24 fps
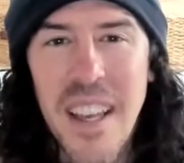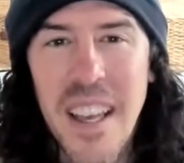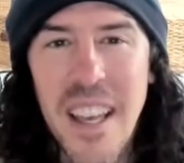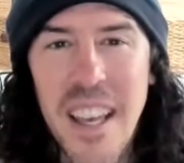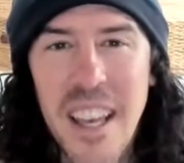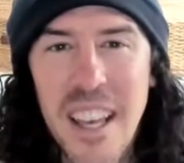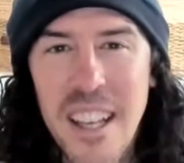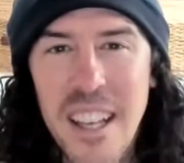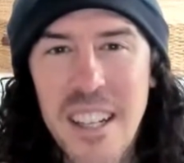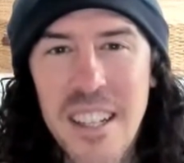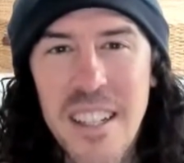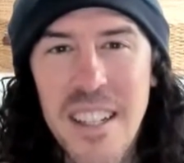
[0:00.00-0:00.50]

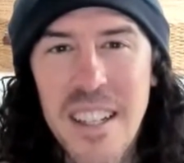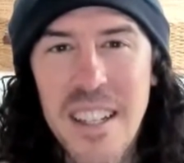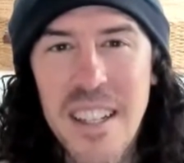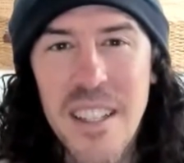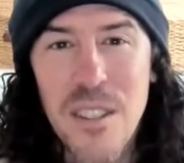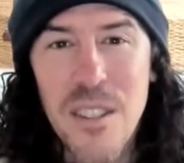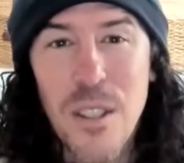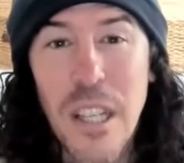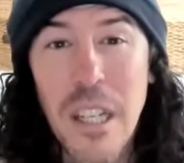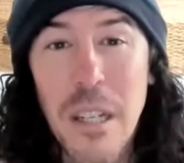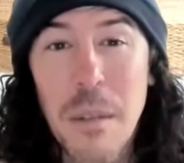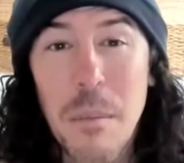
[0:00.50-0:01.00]
And
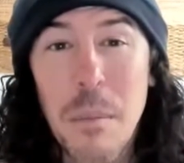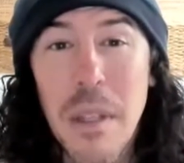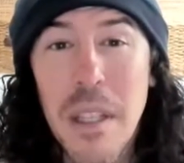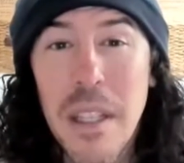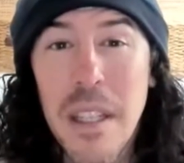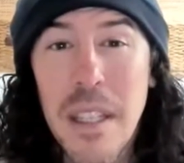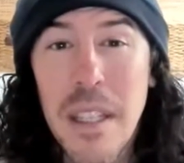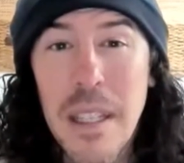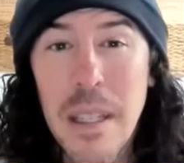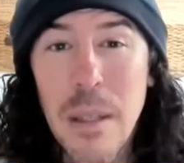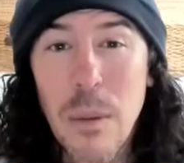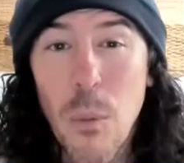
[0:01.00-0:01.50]
it's going to
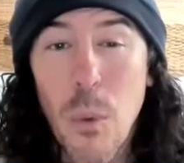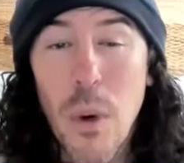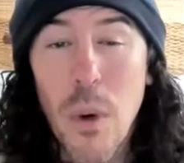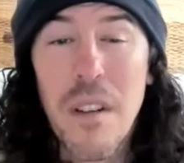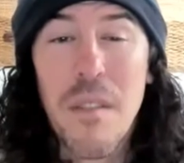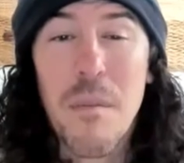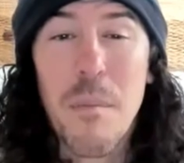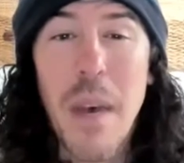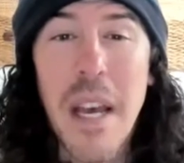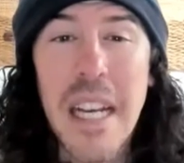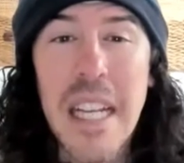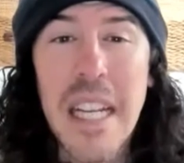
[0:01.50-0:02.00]
be one
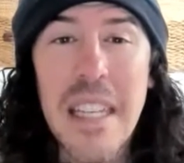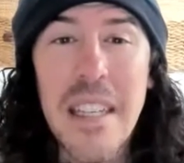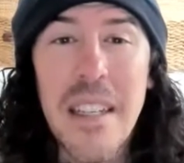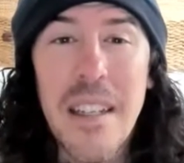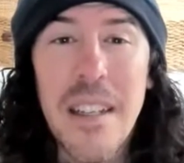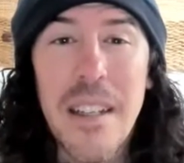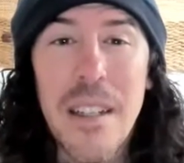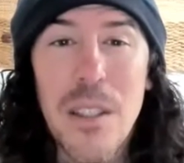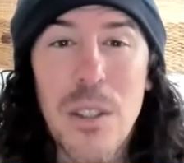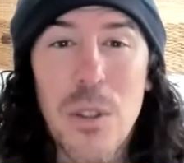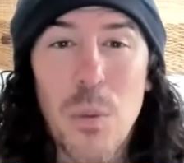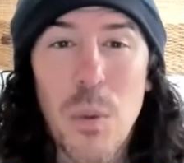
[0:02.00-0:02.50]
of many
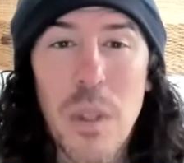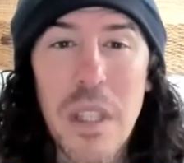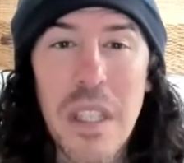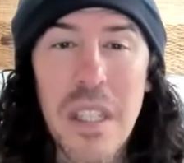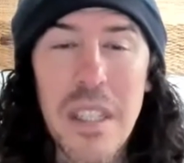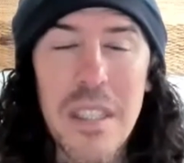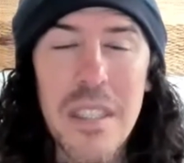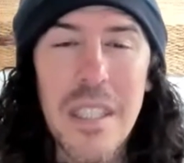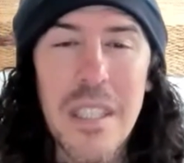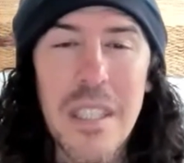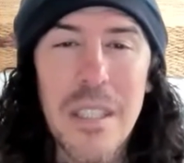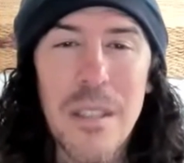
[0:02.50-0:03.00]
as we
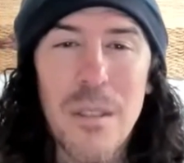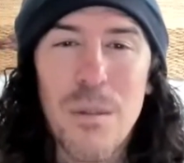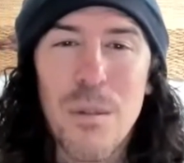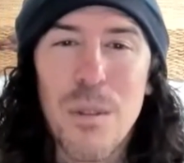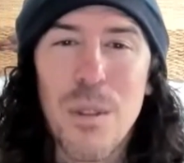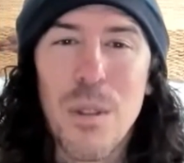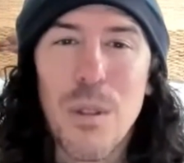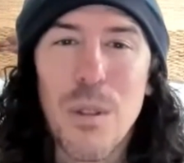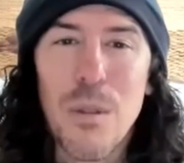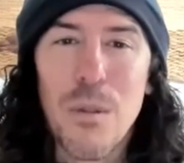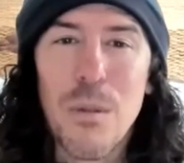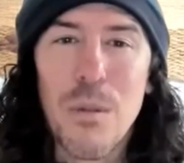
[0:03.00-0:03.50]
continue
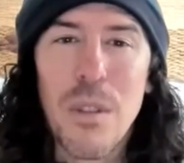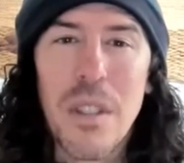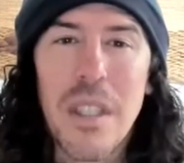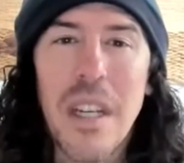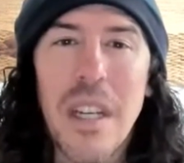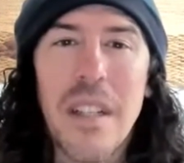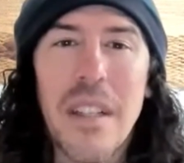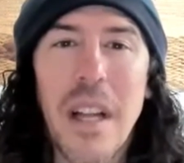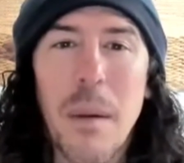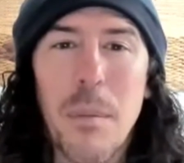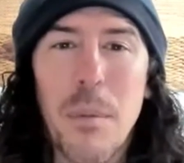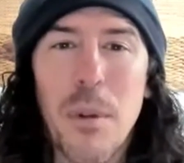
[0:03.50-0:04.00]
to
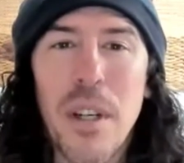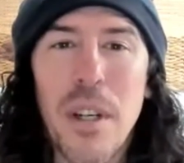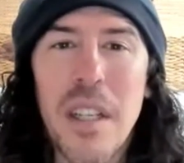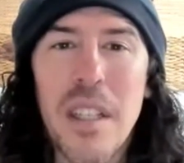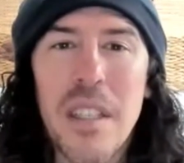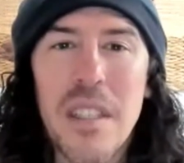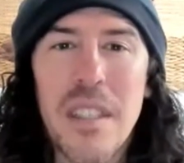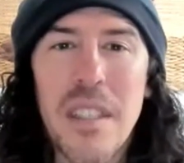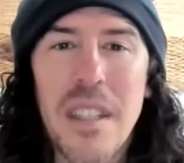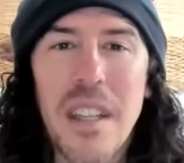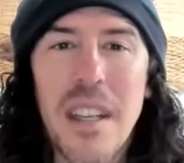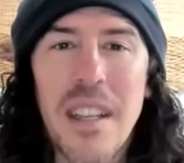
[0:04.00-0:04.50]
collaborate.